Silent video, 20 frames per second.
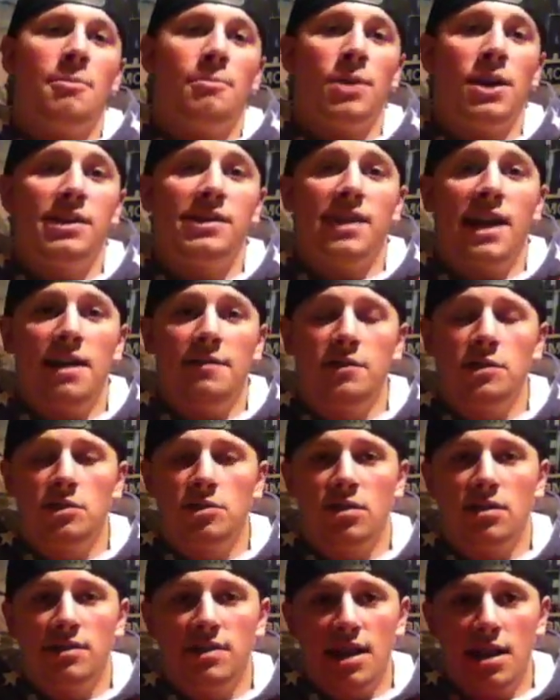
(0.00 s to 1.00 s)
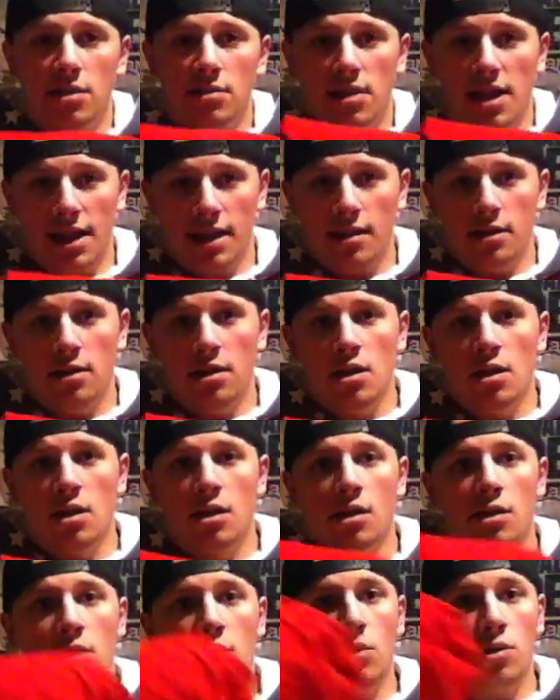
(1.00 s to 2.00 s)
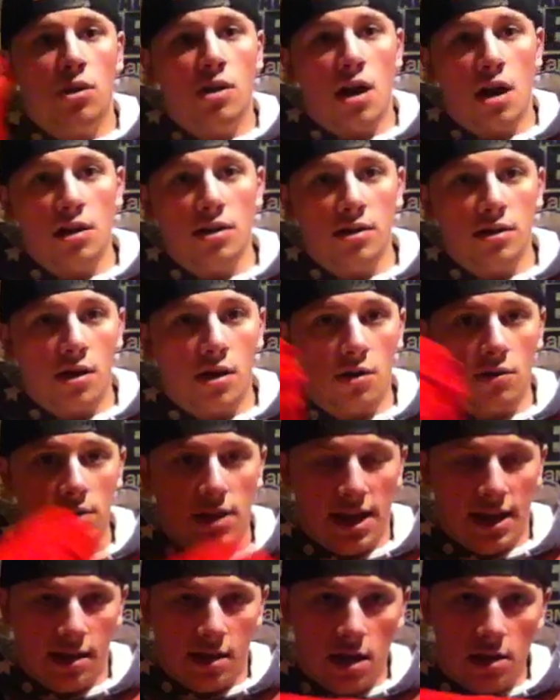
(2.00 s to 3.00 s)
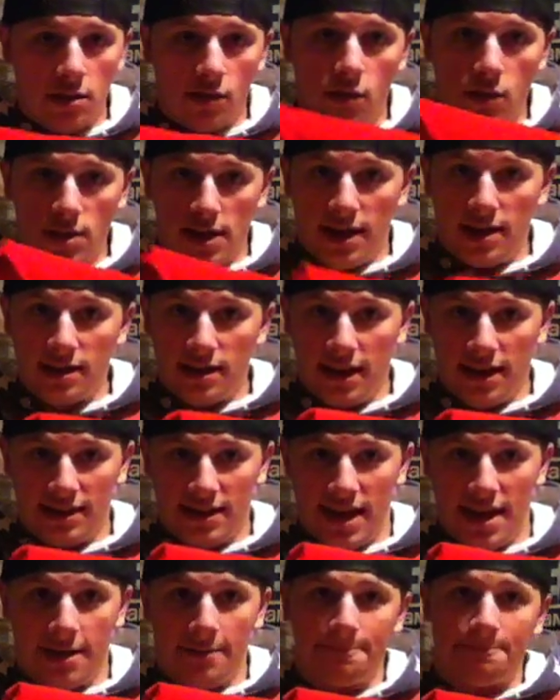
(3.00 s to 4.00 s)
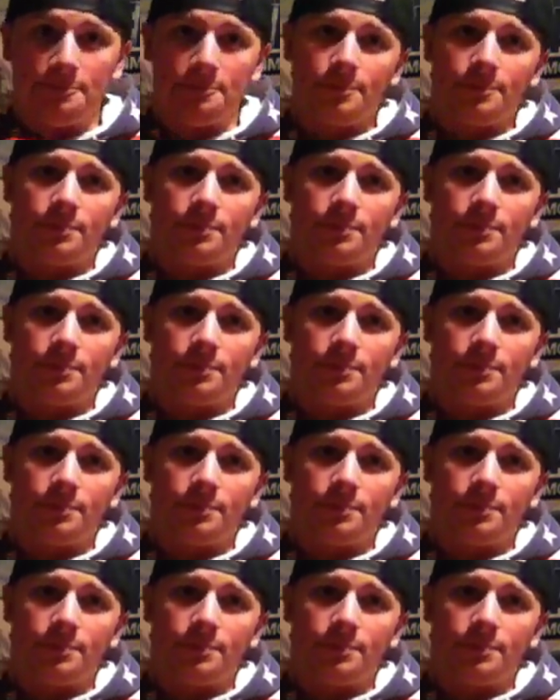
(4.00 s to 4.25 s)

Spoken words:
Plus, having shirts that are, like, color coordinated like that